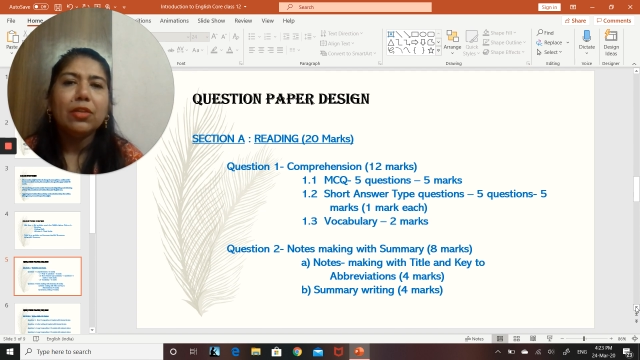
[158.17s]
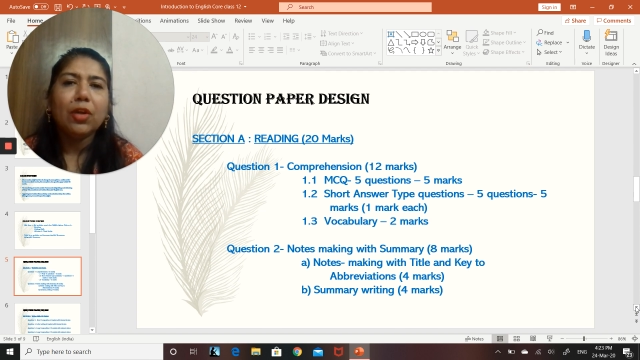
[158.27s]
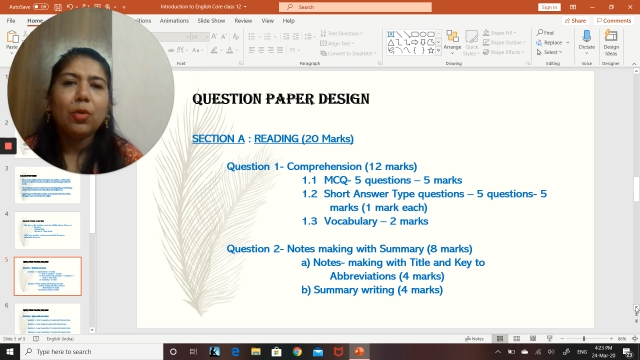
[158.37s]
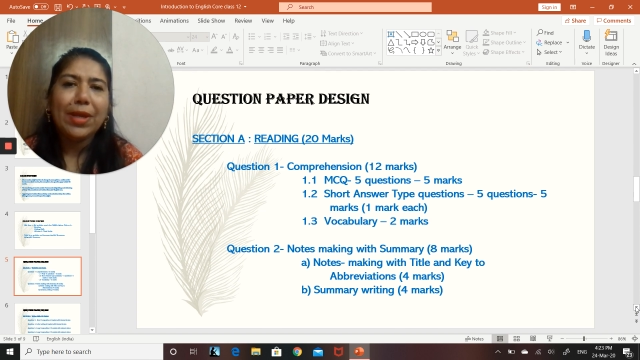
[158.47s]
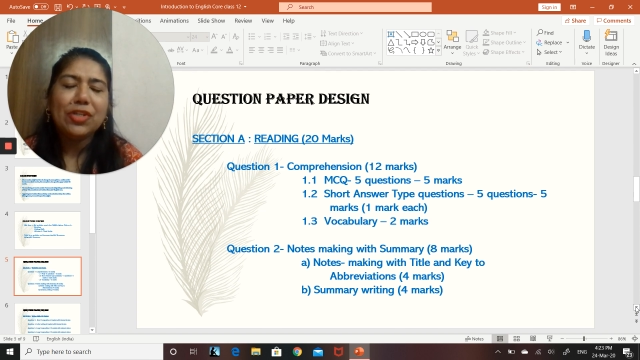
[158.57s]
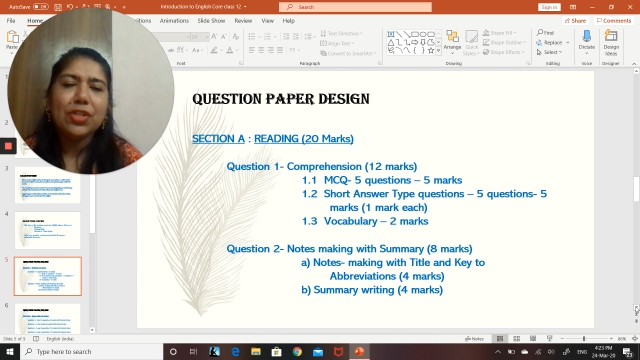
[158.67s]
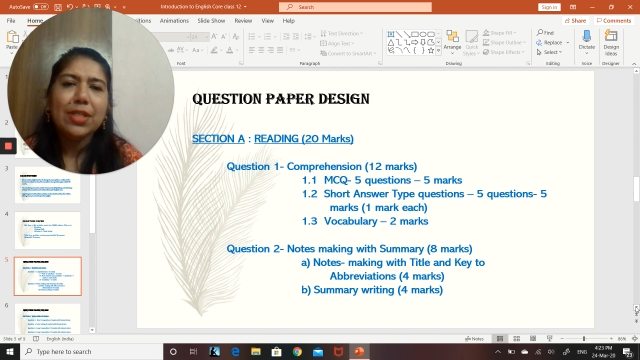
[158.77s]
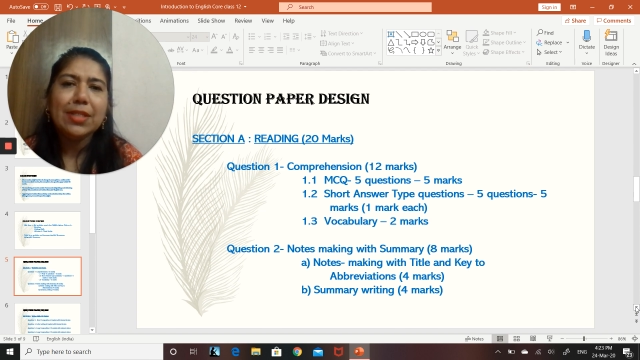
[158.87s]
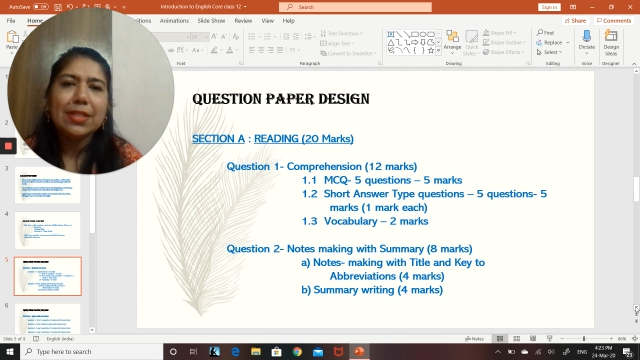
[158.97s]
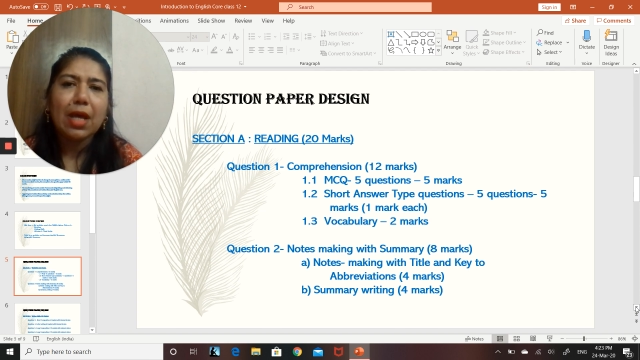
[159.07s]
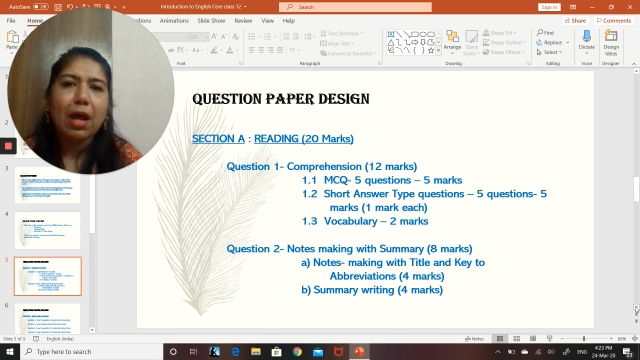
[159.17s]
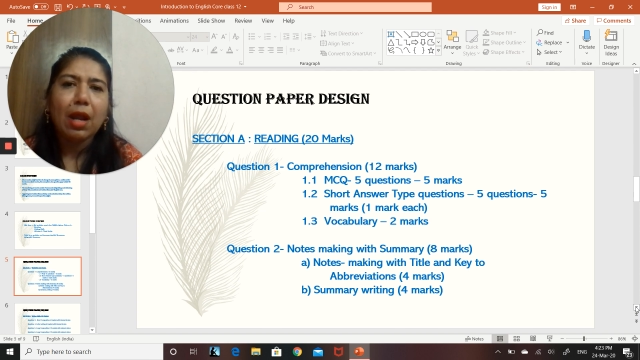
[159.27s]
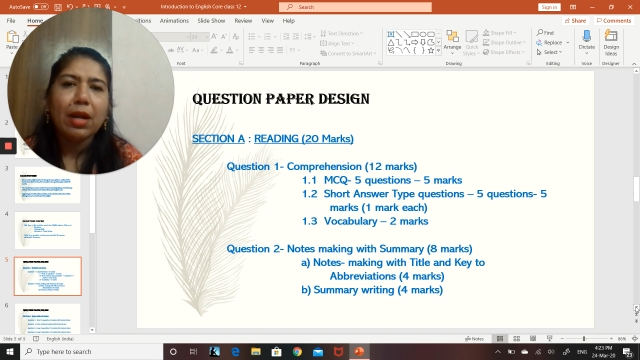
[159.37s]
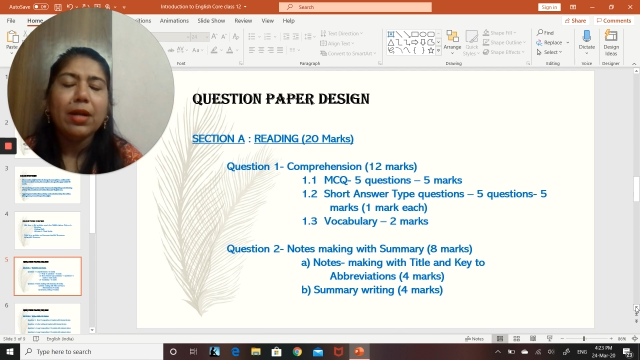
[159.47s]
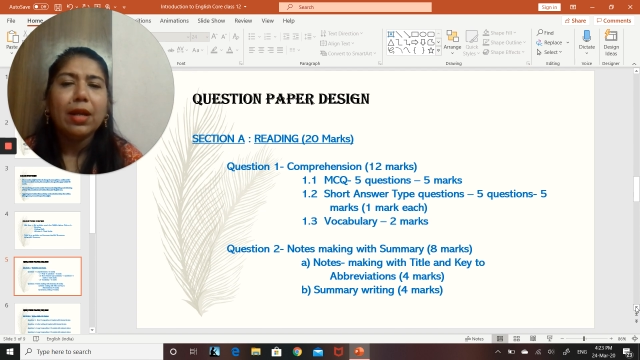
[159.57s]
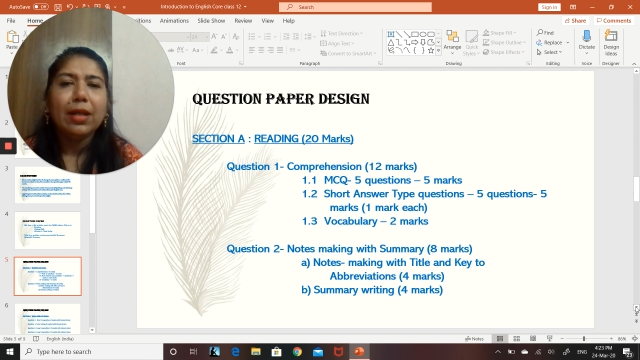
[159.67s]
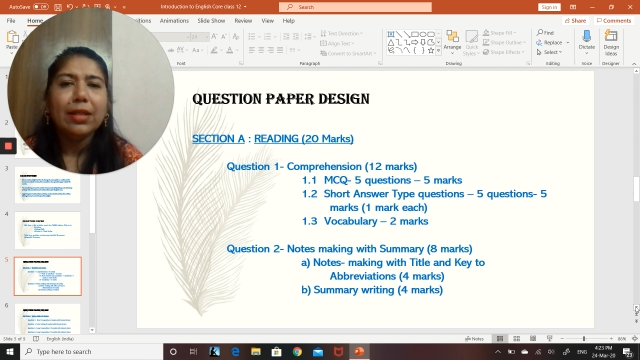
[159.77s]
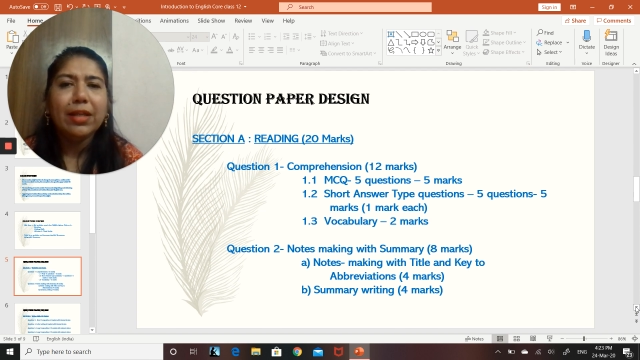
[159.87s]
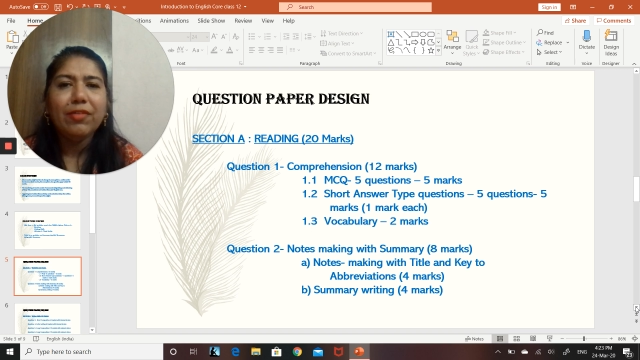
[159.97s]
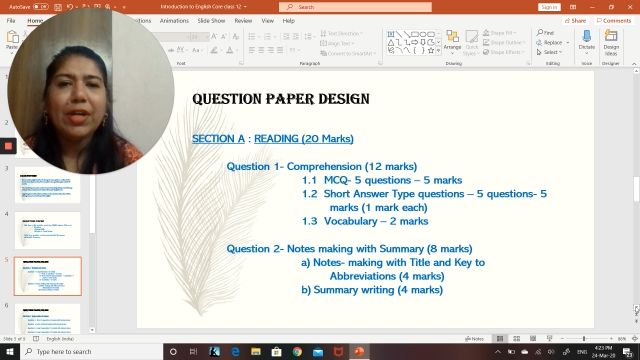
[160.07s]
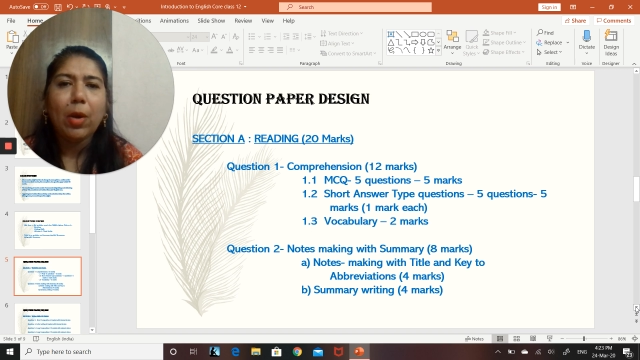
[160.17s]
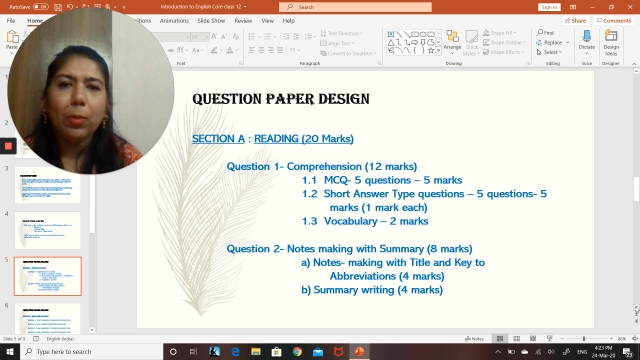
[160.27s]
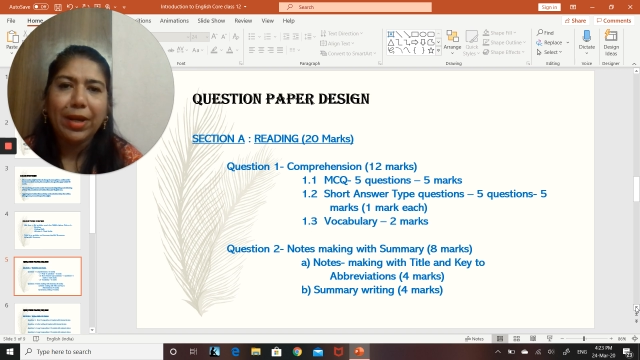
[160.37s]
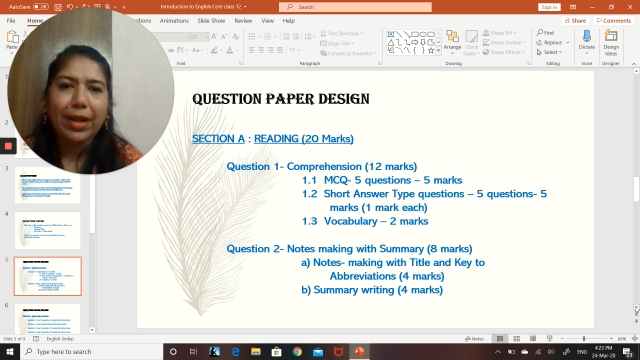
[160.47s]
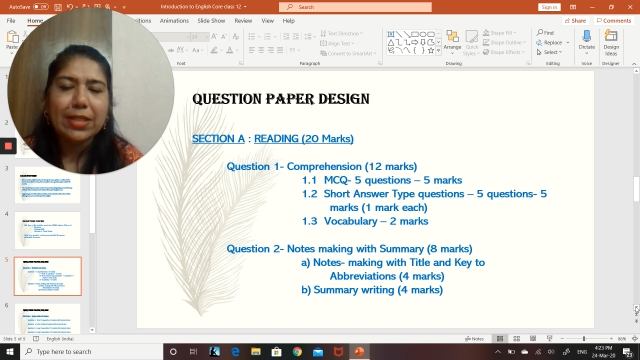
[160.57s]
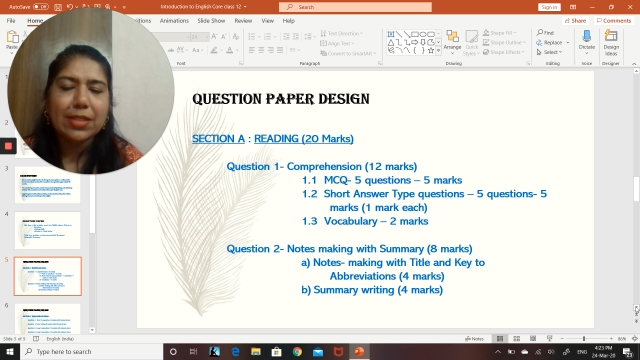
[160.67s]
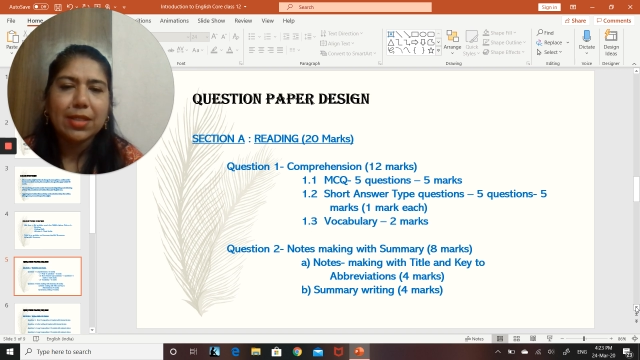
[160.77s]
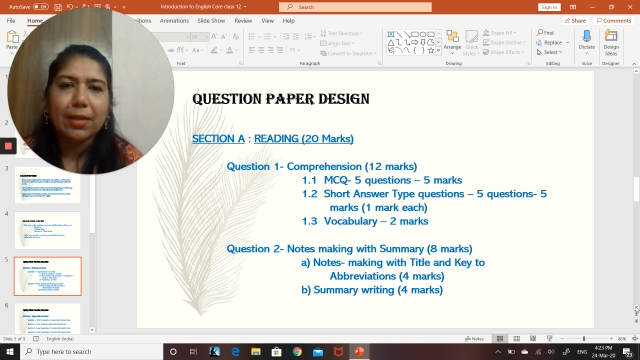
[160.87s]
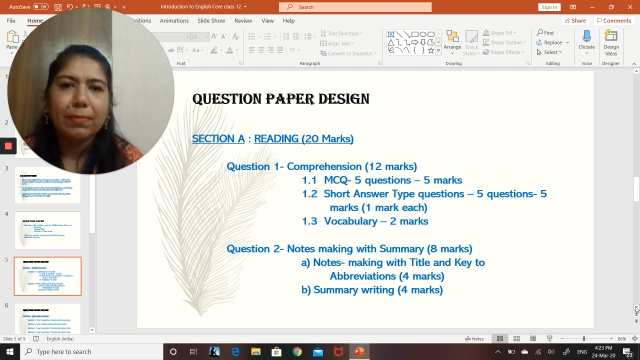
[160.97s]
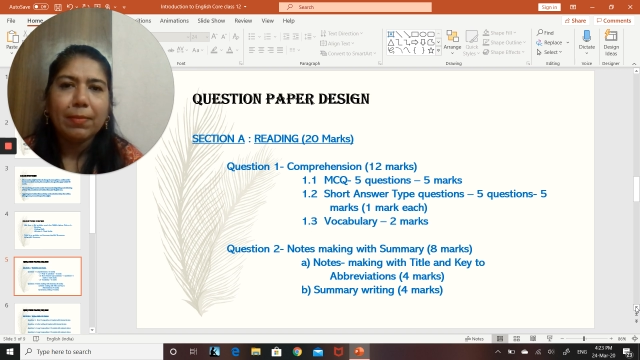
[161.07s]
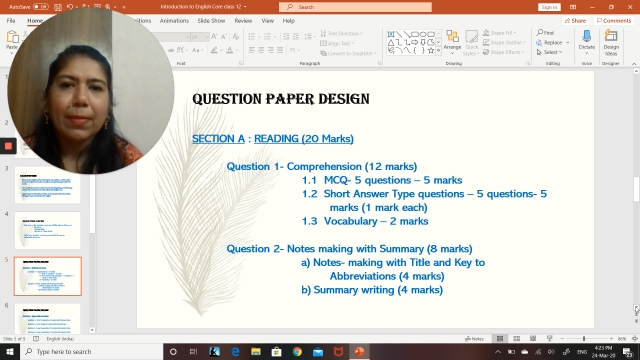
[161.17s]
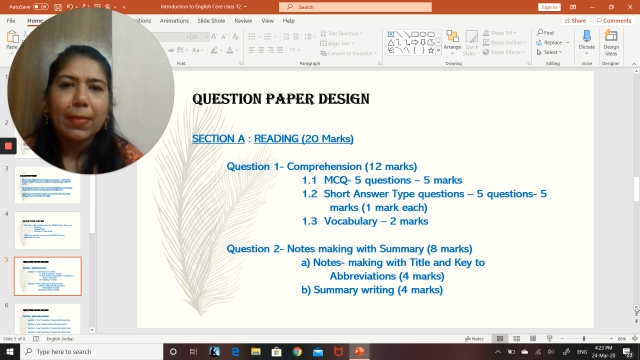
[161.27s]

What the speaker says: the questions are given a variety.